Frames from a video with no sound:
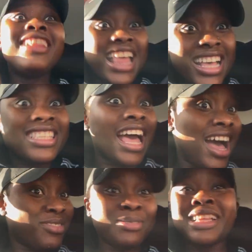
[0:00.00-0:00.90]
unless they
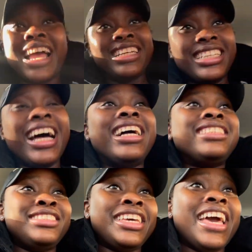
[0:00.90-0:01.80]
have something like
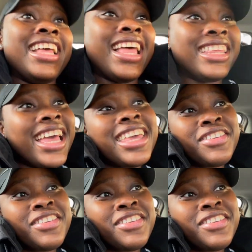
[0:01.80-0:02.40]
that. You get like Nike